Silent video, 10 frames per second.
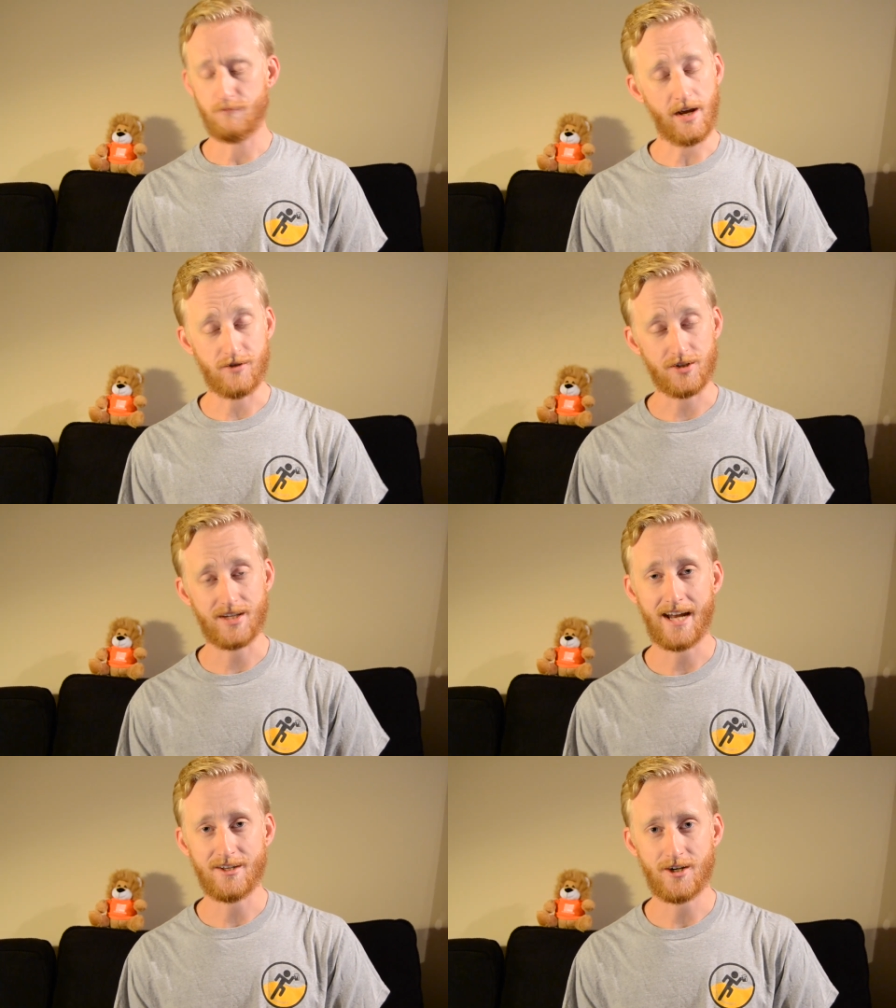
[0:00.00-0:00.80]
have just
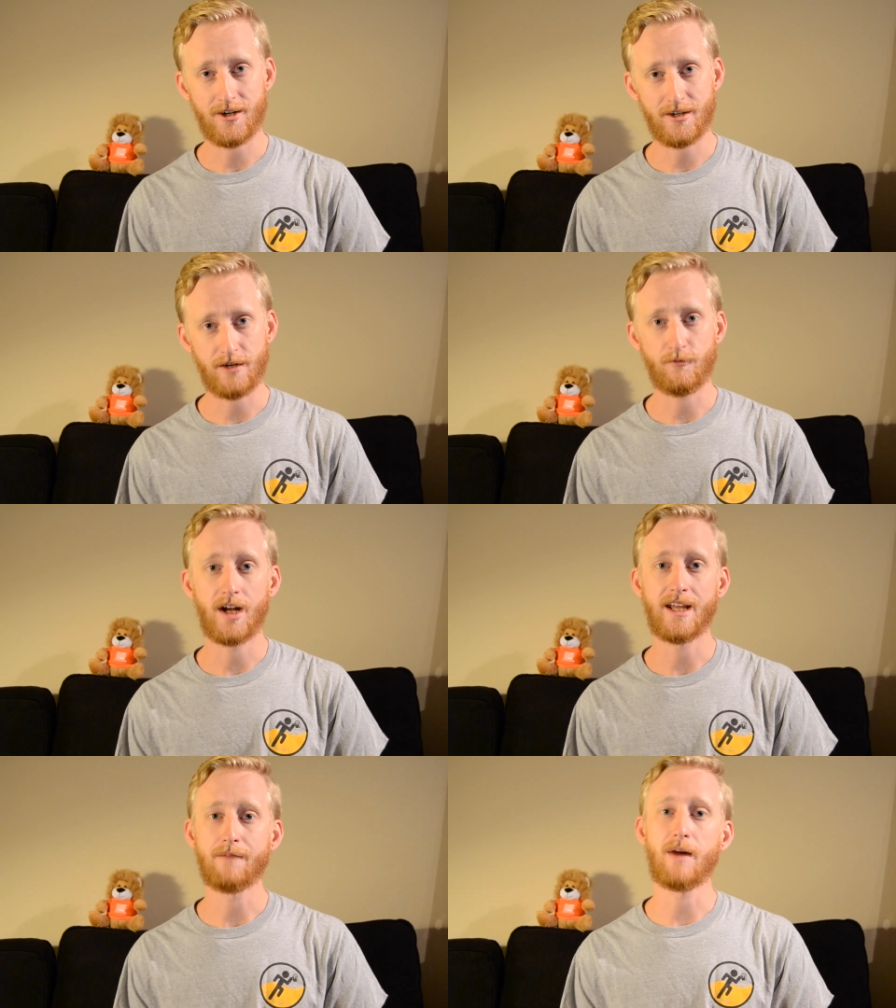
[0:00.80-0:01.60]
gotten started in
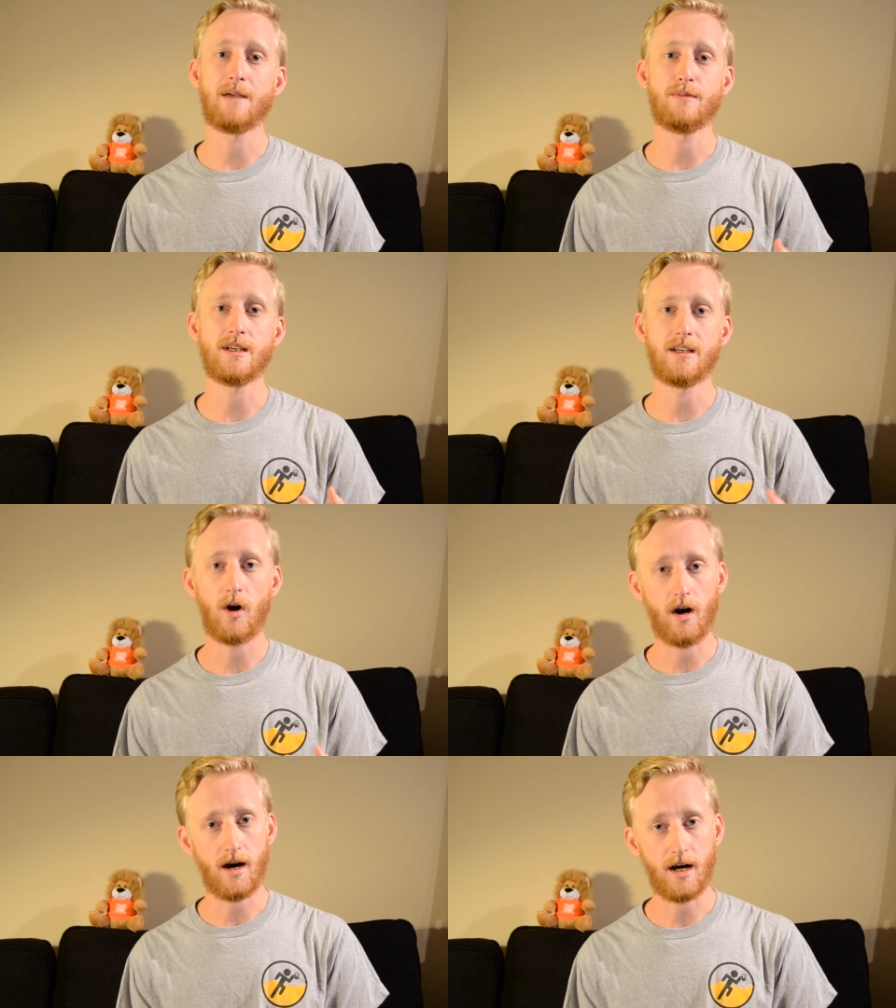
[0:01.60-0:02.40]
running might be
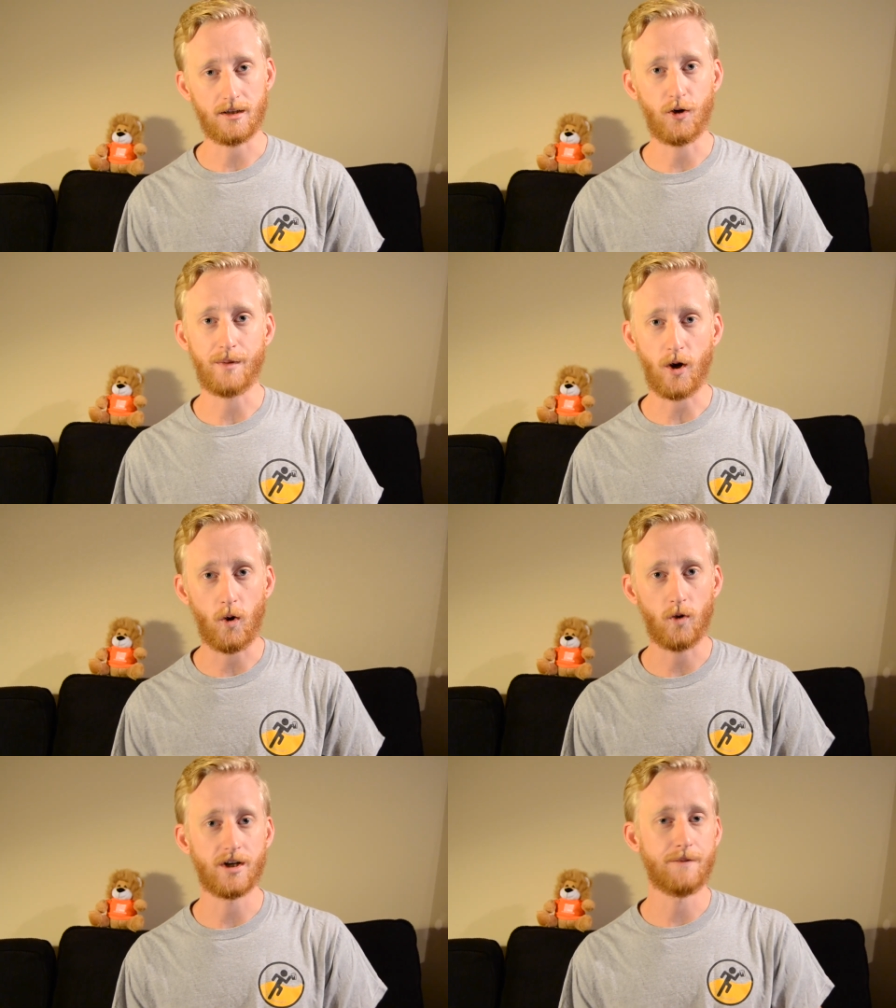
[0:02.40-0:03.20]
uh, a little bit
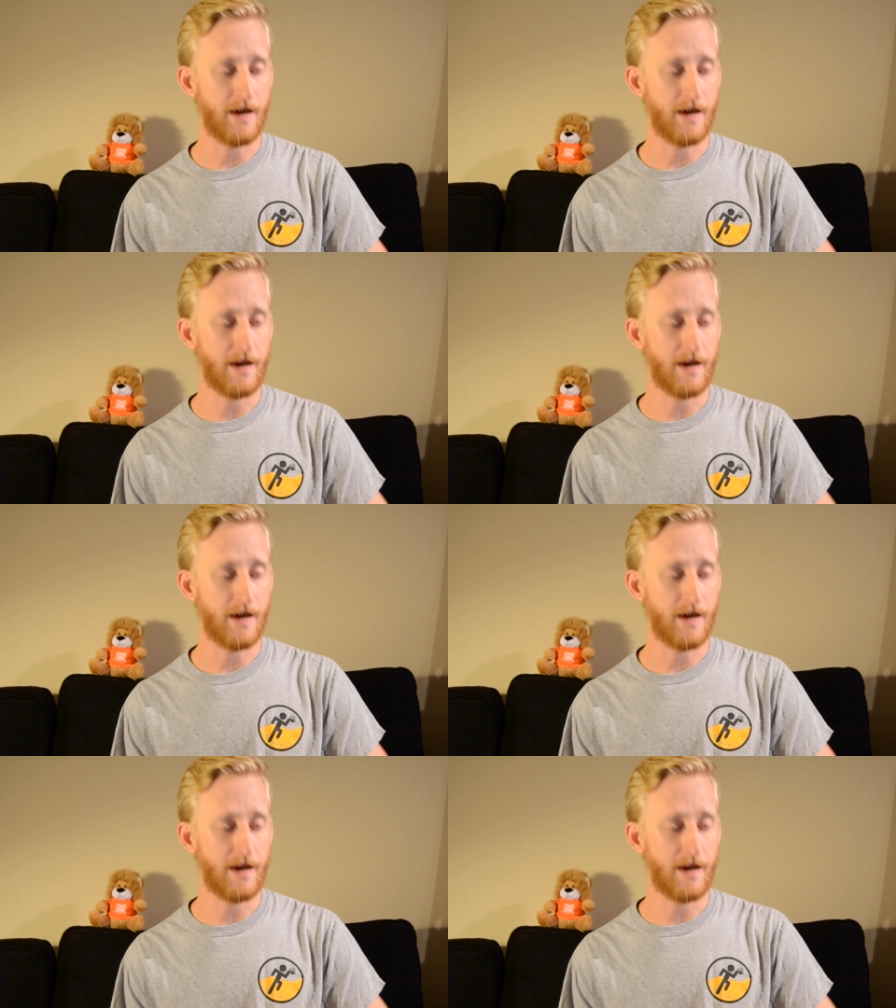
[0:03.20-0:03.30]
older,